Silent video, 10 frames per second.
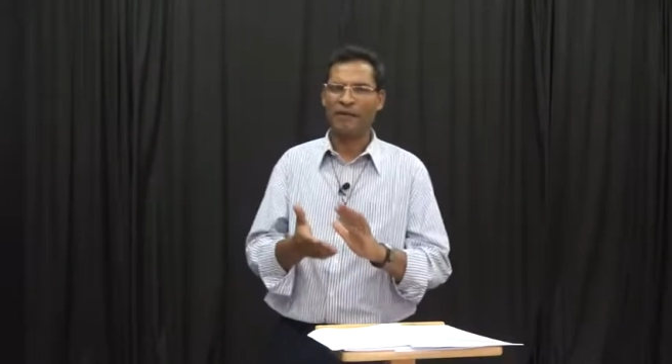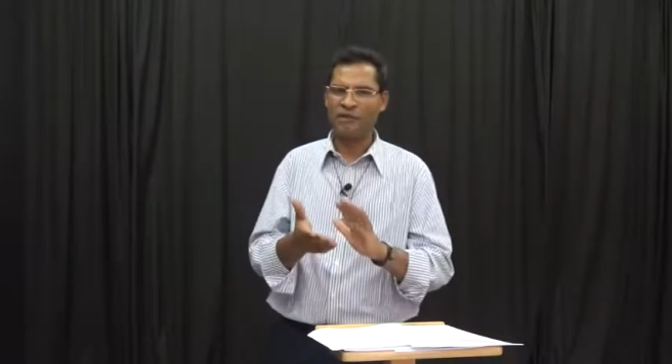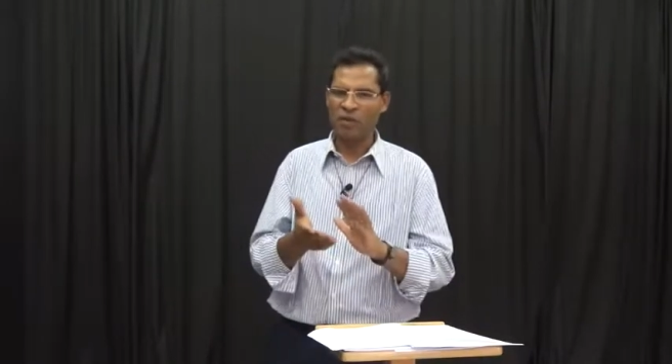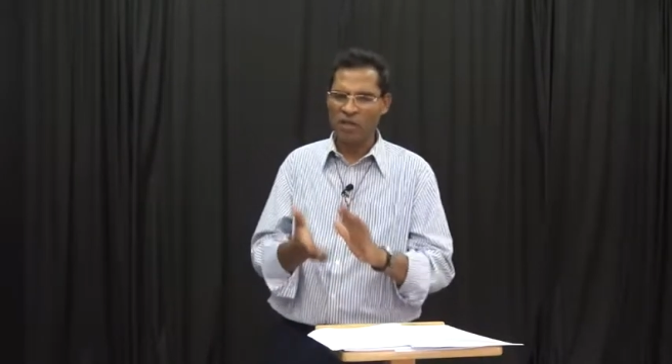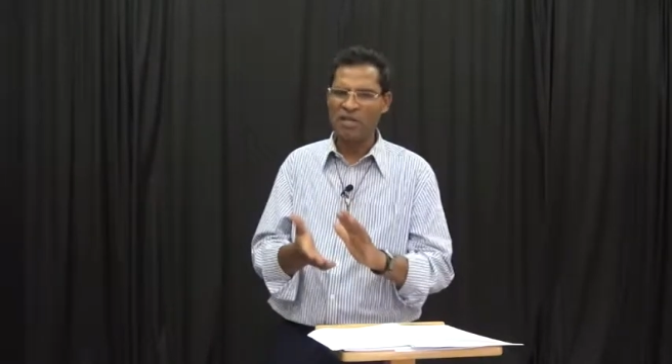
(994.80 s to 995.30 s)

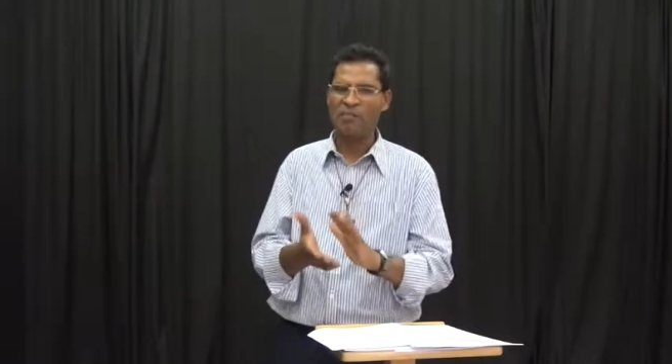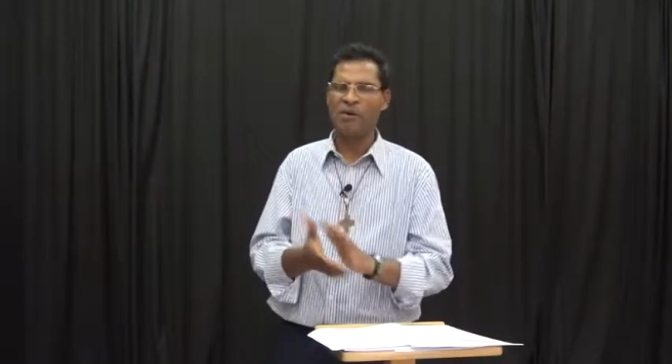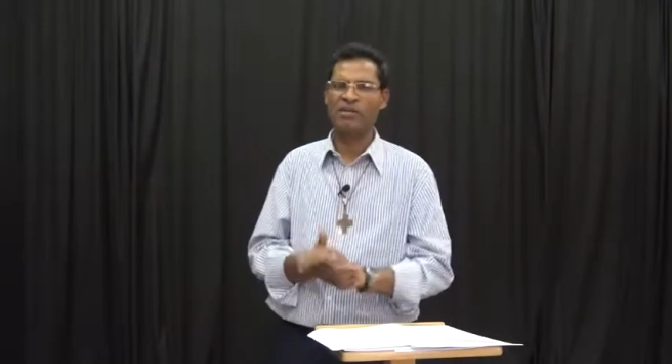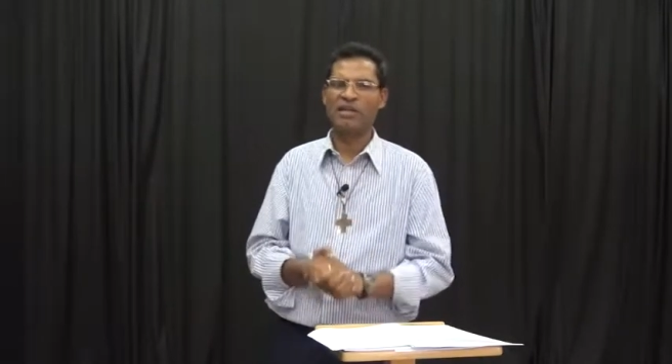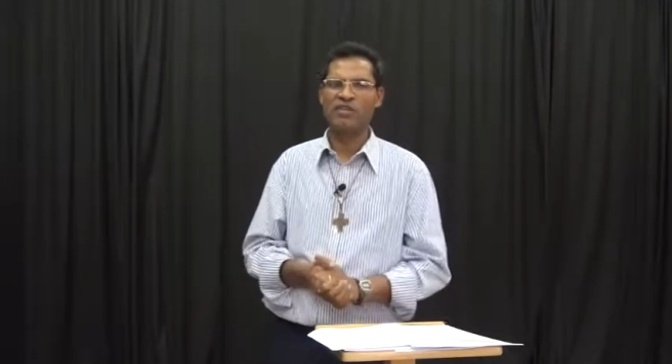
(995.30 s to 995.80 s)
talking
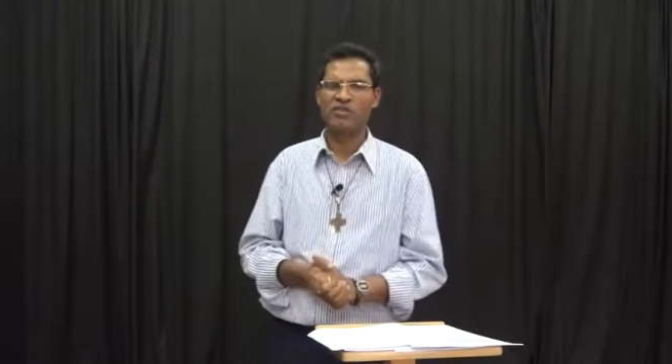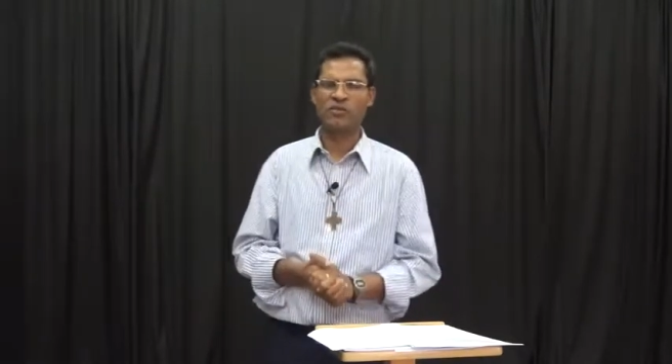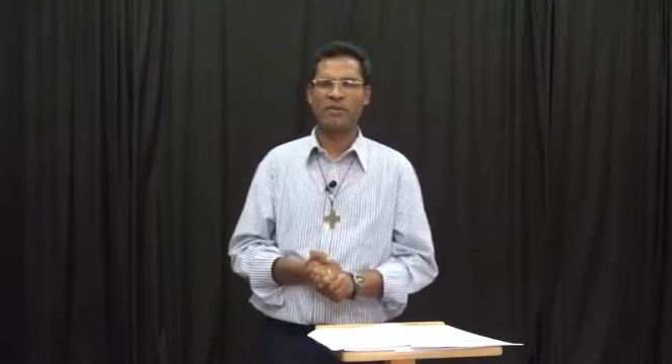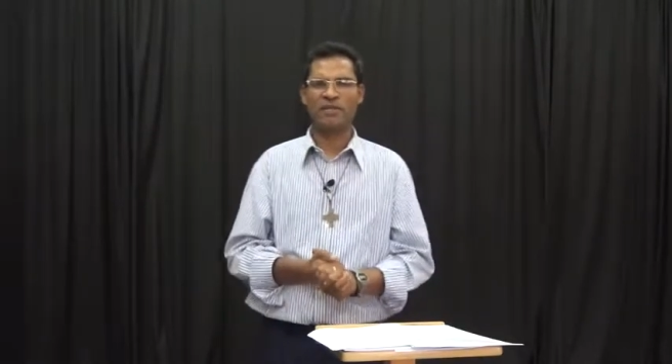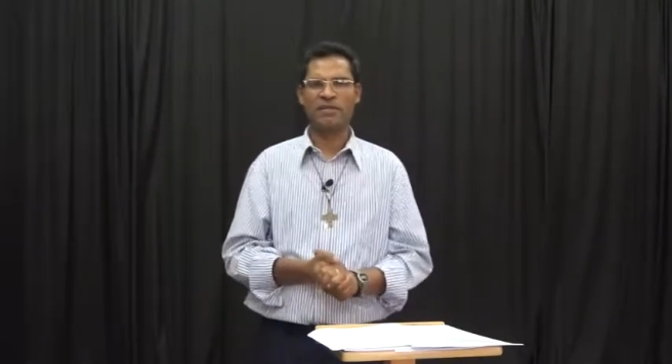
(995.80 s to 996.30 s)
about the
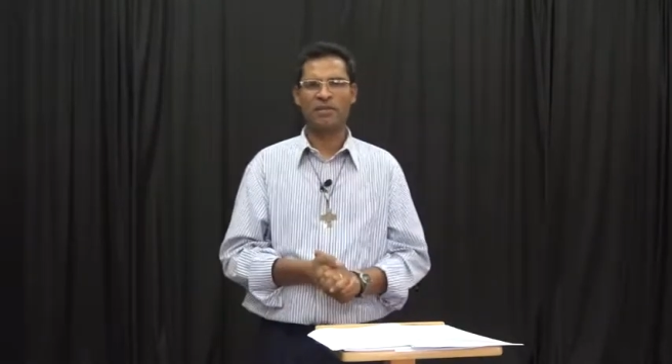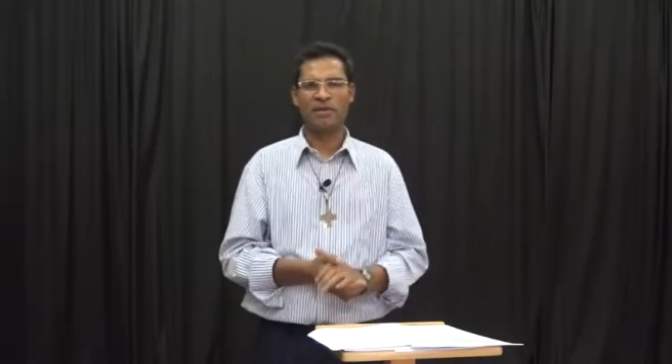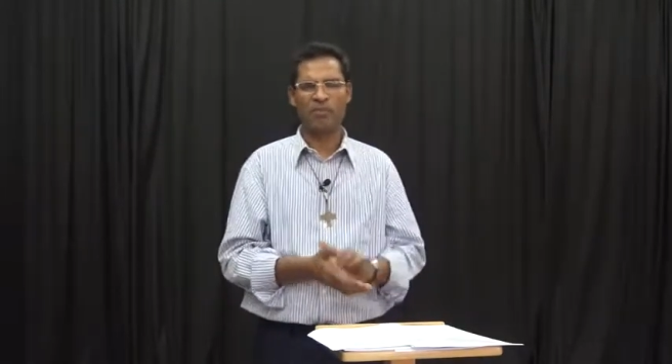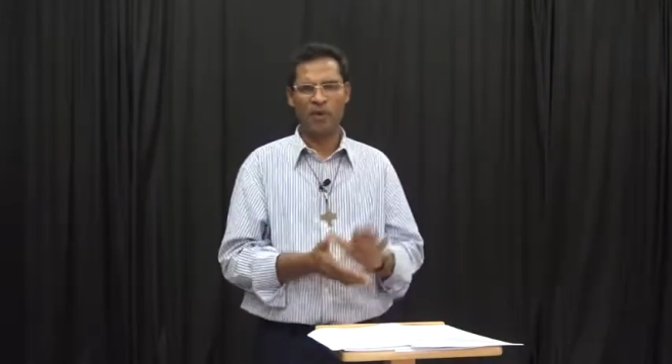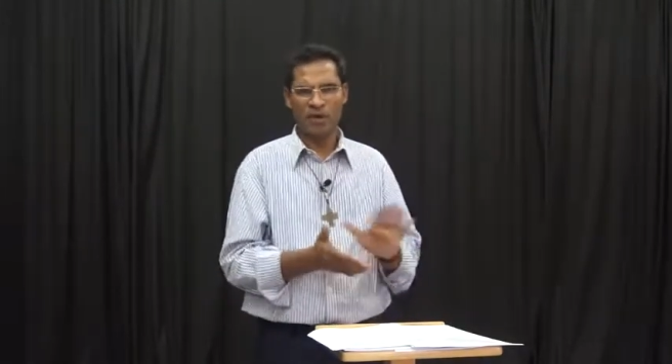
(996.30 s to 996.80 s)
instruments,
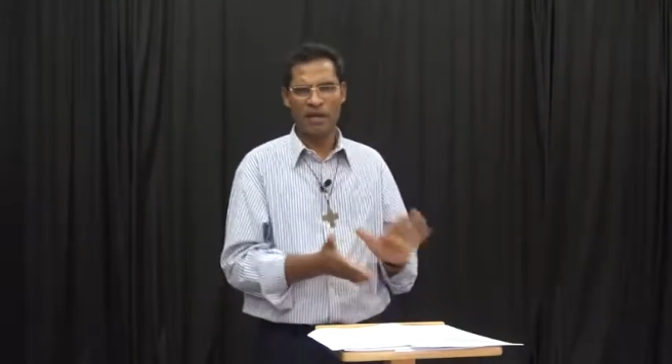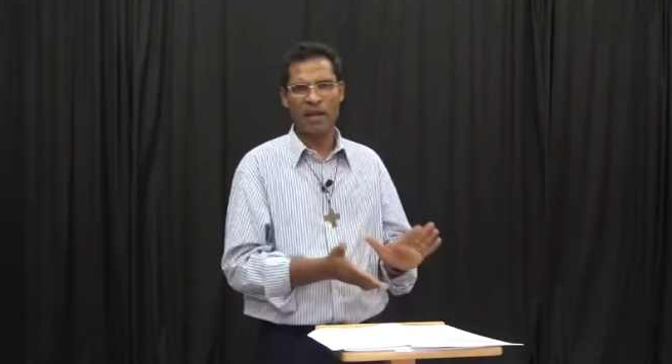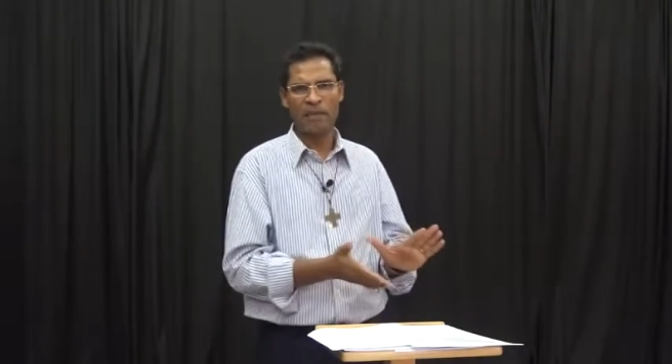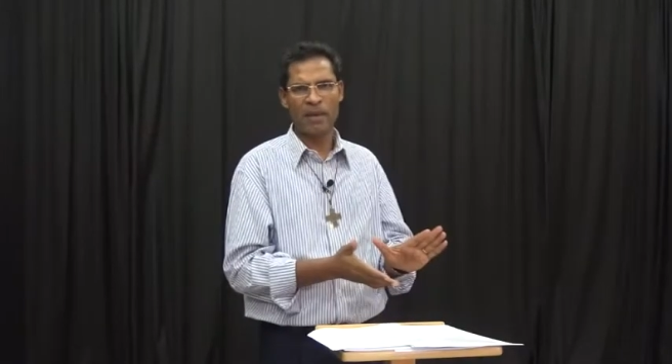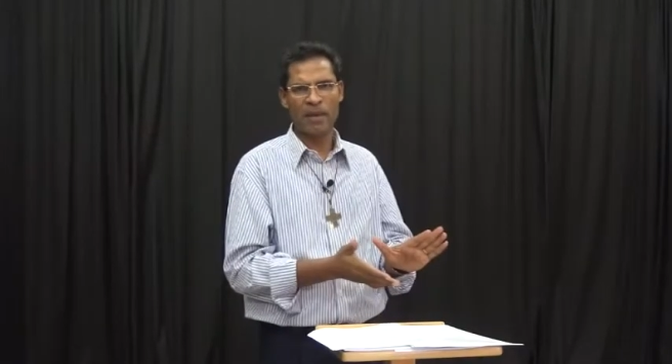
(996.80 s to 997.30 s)
the point that
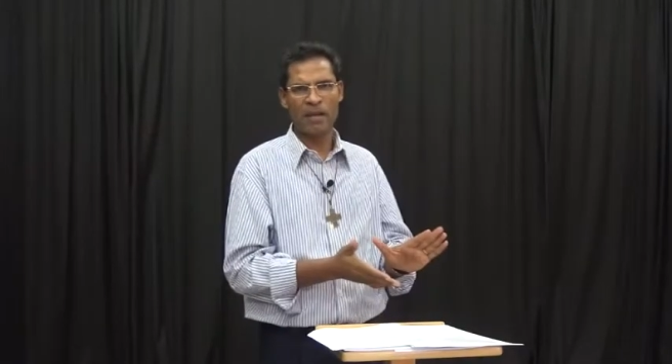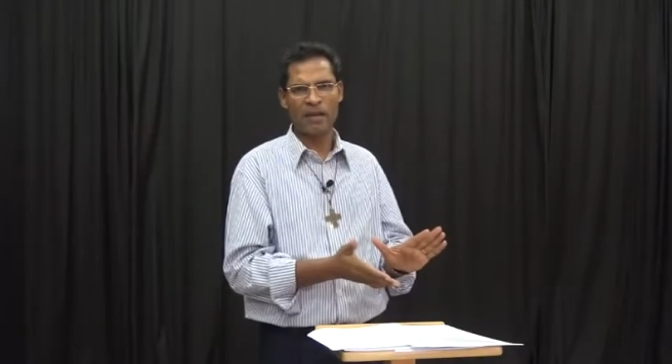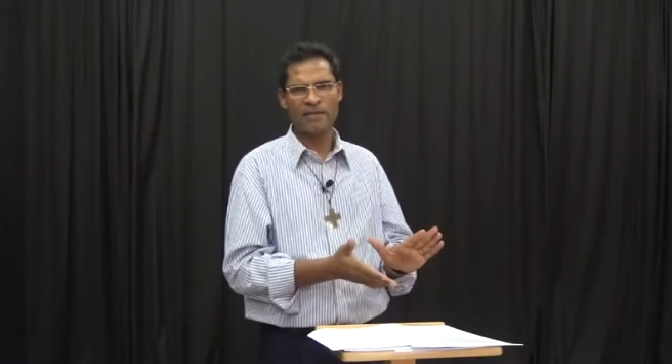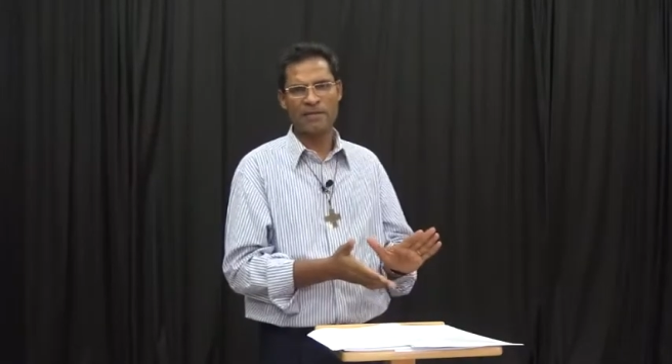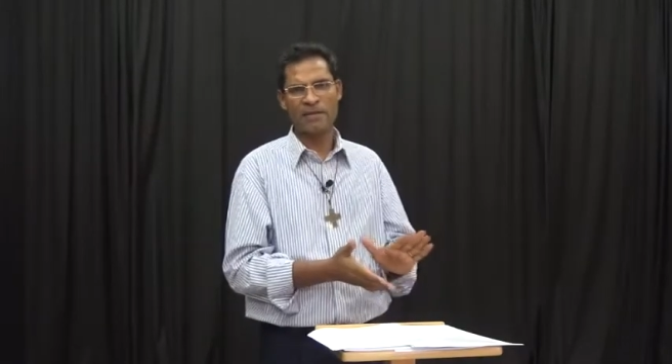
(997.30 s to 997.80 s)
I'm making
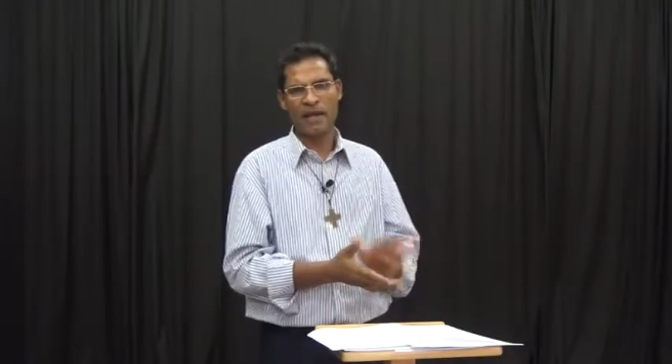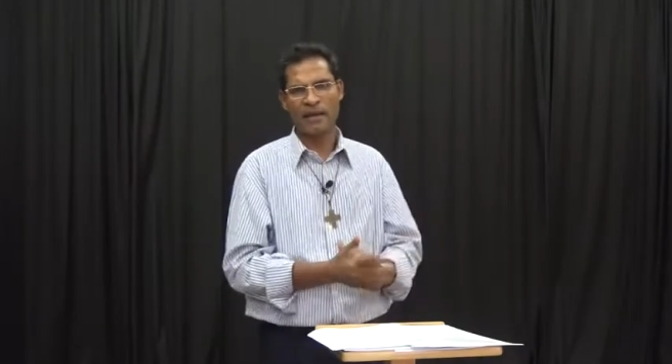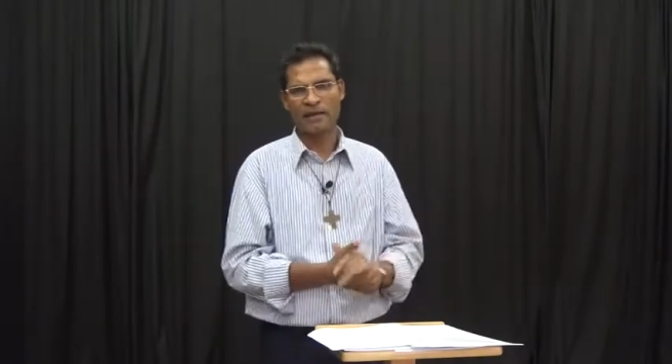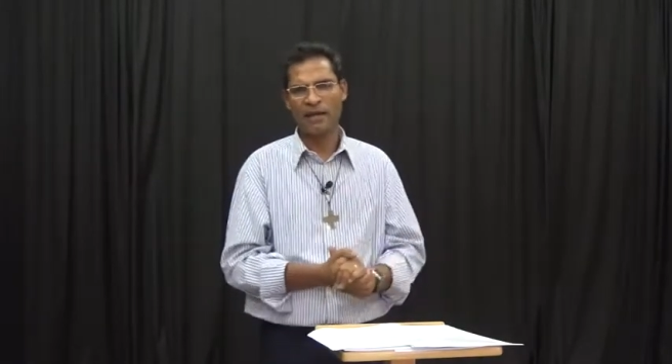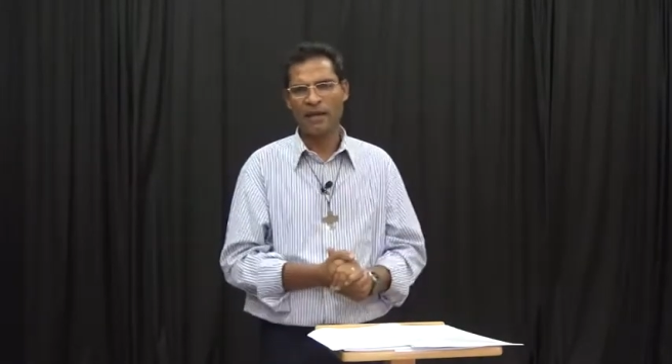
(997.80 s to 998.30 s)
is that